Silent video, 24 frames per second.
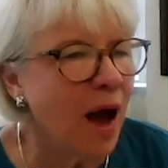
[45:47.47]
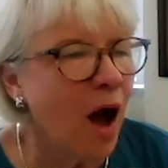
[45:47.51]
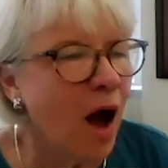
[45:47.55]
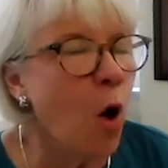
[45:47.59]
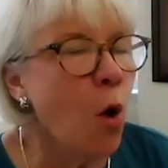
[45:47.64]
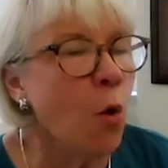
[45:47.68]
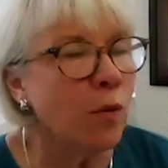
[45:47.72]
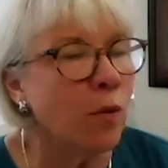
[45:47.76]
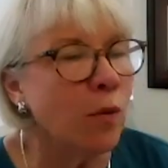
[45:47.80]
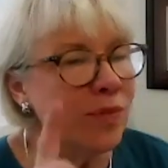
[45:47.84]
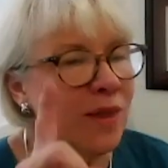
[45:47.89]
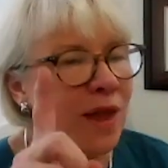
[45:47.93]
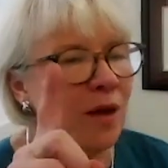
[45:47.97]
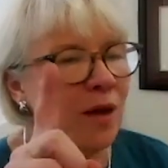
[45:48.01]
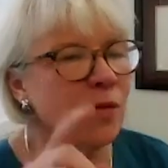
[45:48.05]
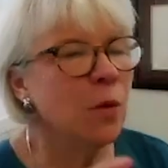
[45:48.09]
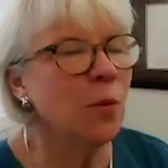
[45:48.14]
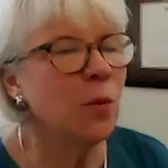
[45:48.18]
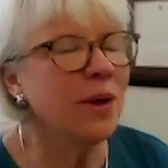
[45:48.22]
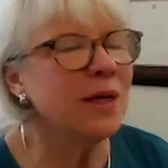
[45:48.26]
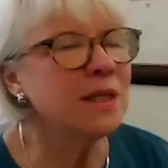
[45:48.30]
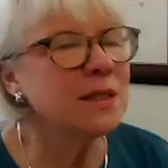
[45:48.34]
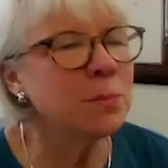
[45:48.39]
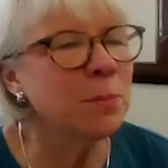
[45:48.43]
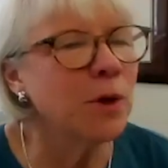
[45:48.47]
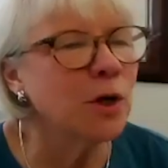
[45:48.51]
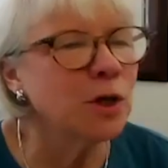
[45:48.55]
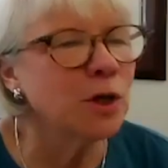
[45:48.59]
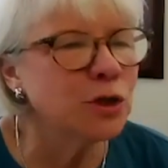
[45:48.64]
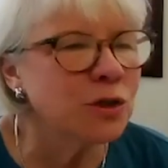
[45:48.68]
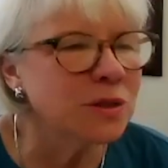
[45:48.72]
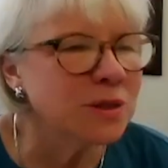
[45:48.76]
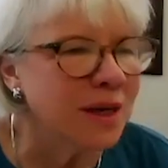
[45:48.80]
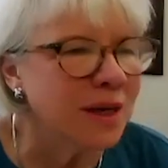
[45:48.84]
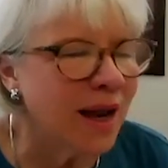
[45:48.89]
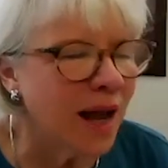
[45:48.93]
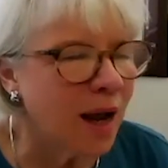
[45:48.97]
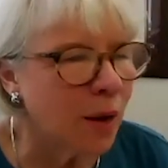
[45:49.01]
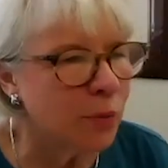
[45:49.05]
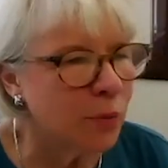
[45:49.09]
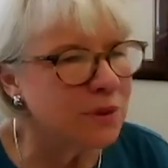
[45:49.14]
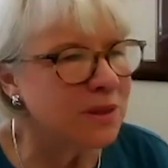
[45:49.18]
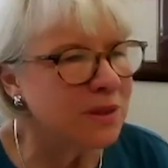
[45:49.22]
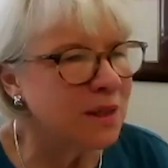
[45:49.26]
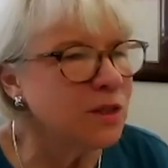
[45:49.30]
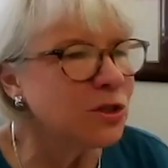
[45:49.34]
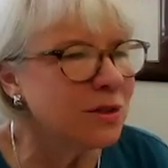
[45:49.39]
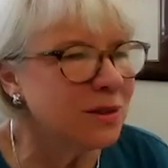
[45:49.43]
Oh, the other one is mergers and
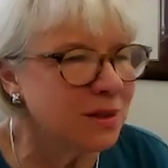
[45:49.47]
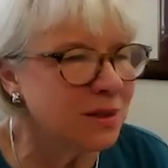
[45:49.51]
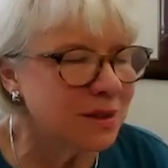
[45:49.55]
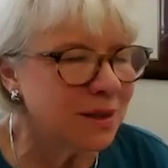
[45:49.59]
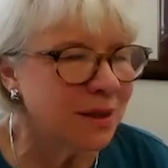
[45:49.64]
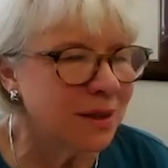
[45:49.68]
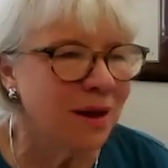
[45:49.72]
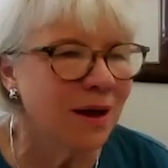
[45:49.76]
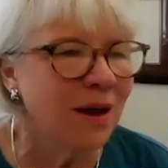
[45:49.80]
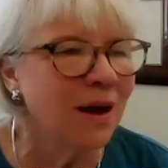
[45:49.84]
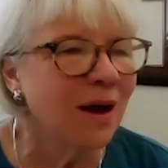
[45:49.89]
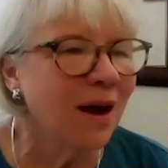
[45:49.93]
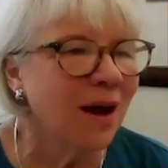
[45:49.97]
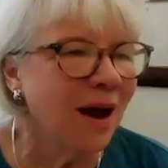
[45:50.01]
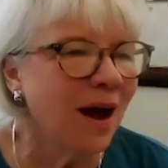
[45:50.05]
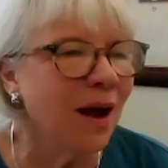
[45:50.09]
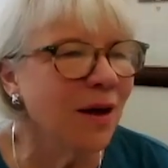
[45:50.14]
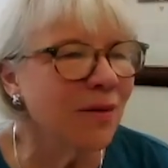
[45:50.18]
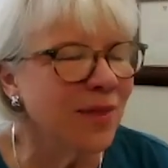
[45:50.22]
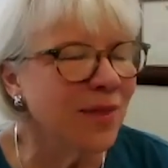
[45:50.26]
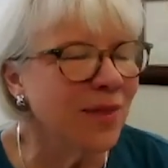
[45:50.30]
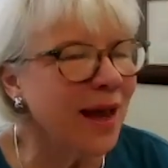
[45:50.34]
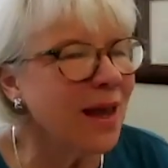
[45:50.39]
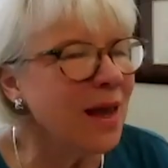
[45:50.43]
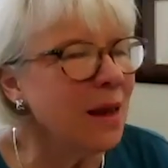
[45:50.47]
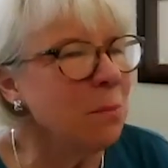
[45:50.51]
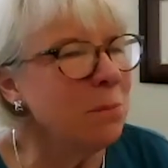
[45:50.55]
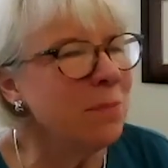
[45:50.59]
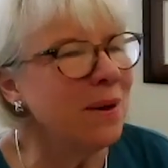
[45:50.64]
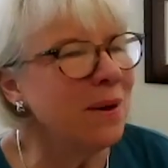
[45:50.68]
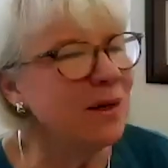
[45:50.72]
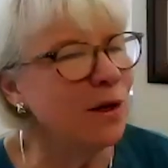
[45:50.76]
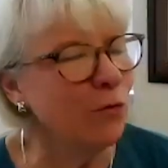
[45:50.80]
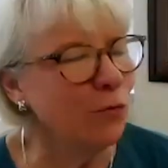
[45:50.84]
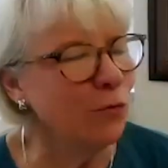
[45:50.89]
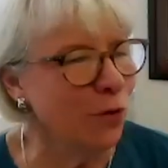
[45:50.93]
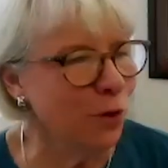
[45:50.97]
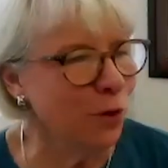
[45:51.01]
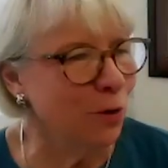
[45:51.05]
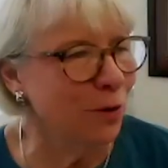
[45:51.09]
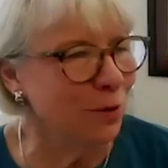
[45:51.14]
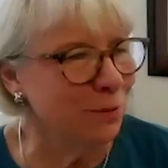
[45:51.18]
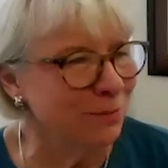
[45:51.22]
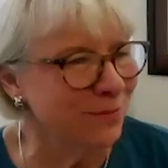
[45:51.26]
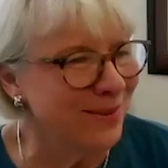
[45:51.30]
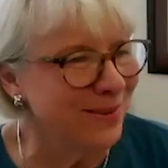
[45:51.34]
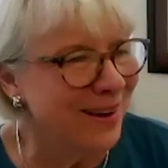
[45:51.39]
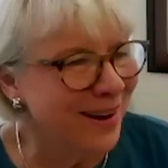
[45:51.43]
acquisitions. Uh, that can be
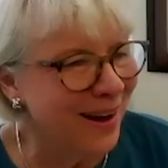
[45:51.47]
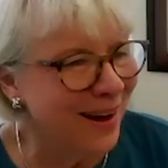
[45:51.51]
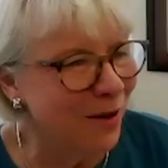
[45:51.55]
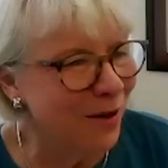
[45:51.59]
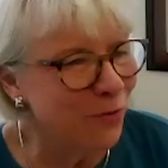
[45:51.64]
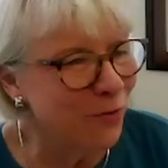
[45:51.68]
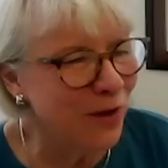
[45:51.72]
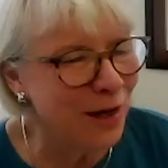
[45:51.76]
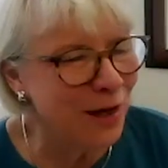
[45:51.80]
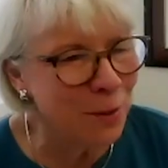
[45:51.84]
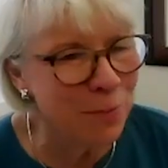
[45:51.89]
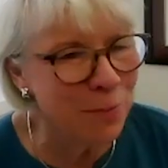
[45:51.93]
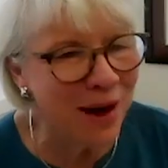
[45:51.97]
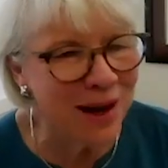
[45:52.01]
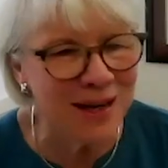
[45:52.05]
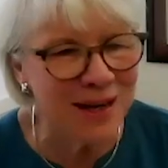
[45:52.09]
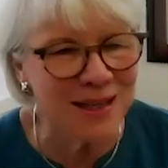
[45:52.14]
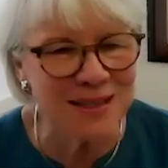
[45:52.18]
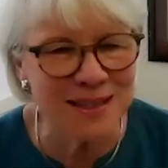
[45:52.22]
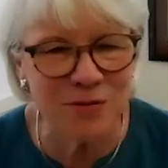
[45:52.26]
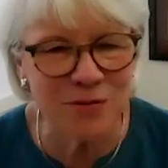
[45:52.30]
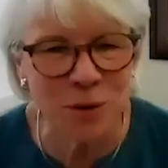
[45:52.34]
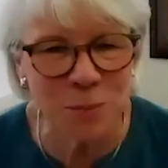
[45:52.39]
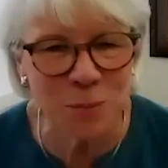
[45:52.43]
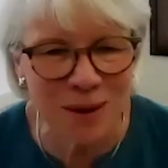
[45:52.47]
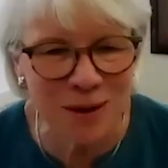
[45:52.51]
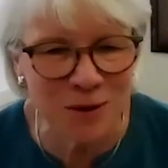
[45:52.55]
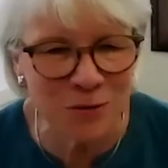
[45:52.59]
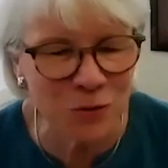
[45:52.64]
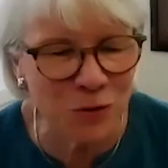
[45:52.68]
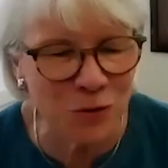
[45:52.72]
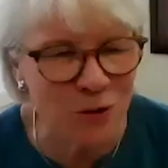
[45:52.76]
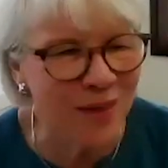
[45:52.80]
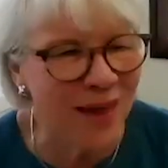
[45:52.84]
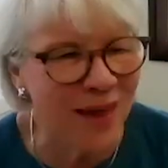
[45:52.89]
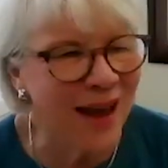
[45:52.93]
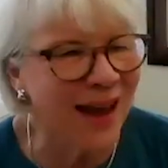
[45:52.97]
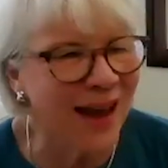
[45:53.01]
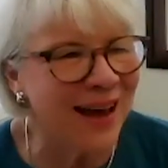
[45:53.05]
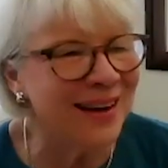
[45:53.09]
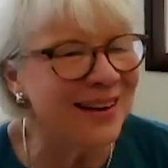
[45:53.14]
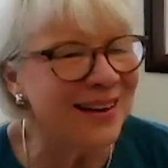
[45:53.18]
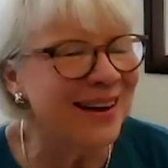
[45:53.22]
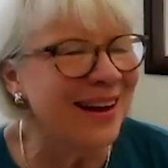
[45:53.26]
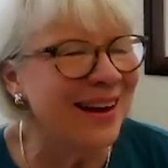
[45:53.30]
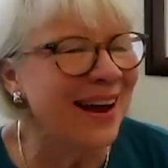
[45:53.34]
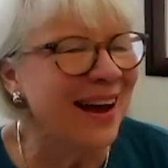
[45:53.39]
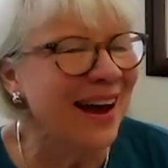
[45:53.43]
difficult if anybody's ever been through that.